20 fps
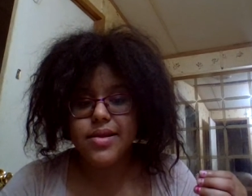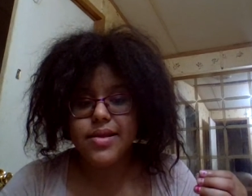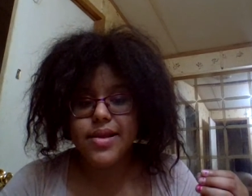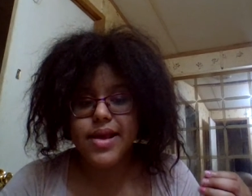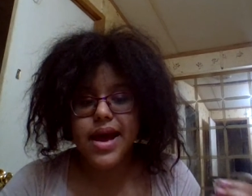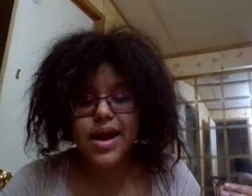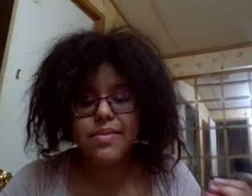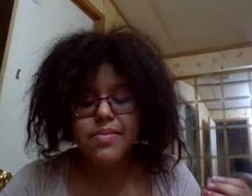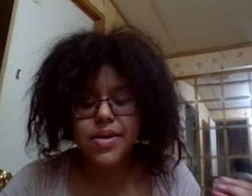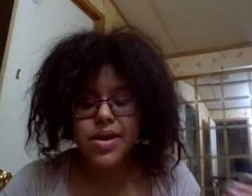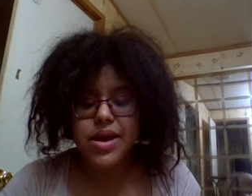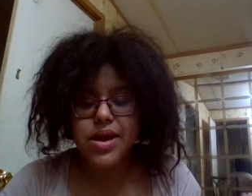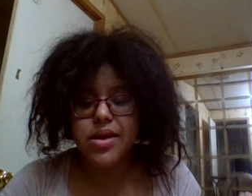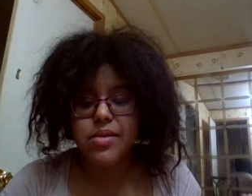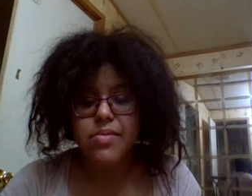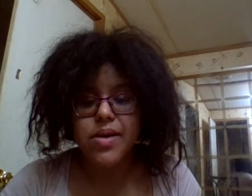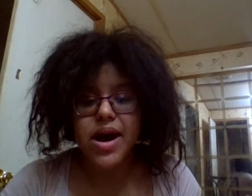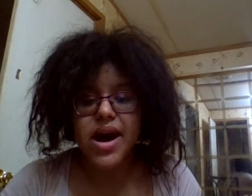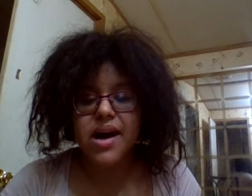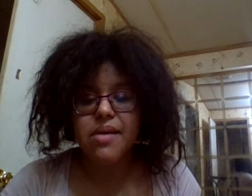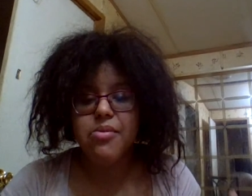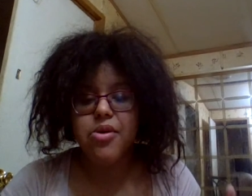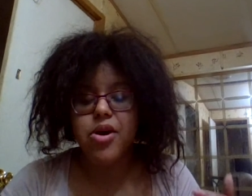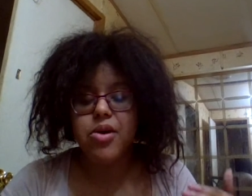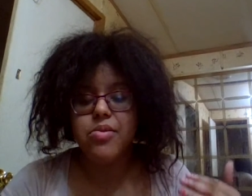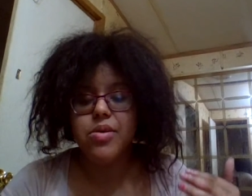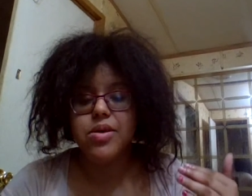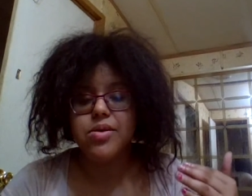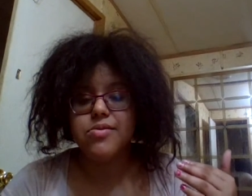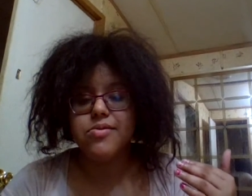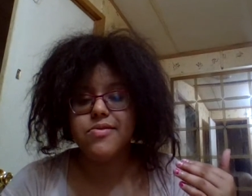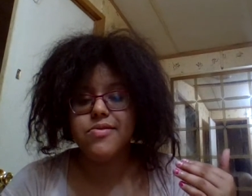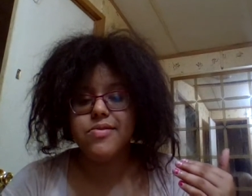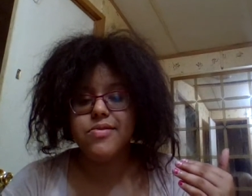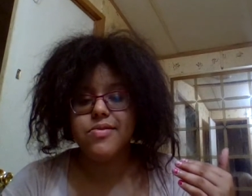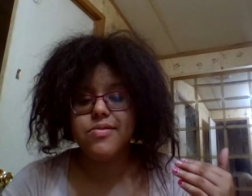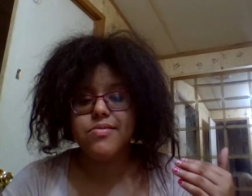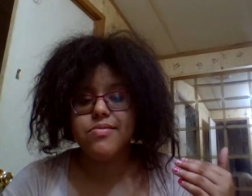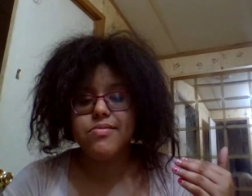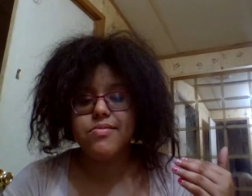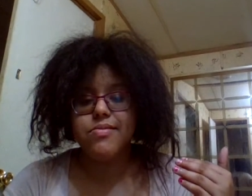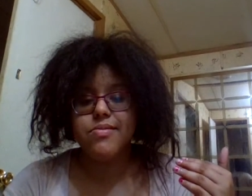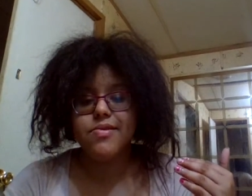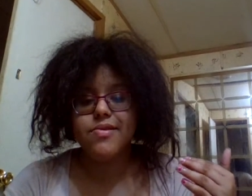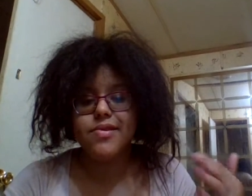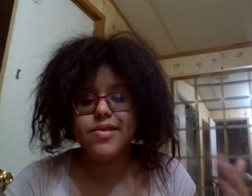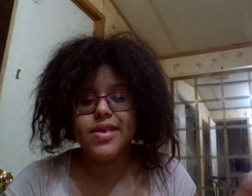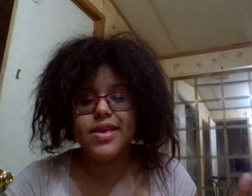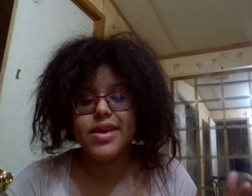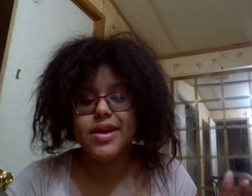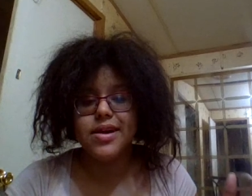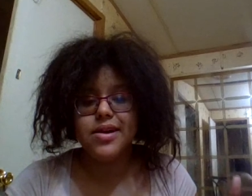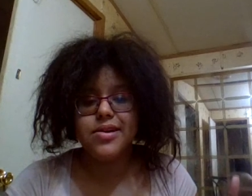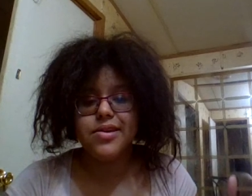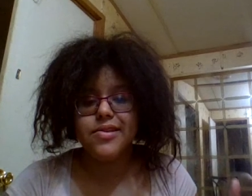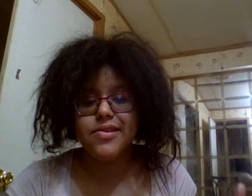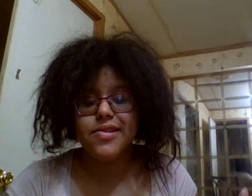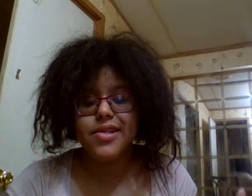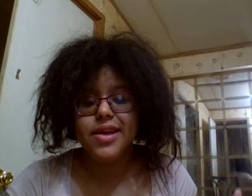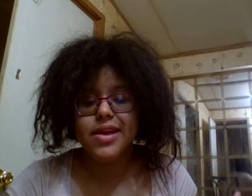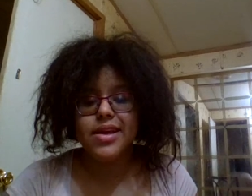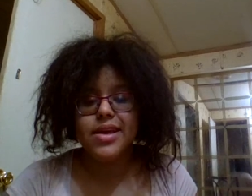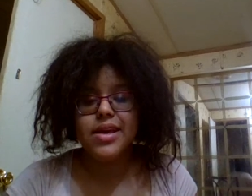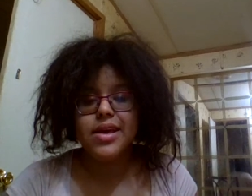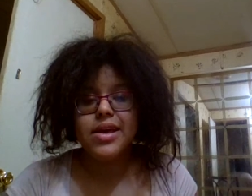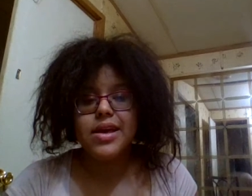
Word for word: topic in the Bible or we don't seek understand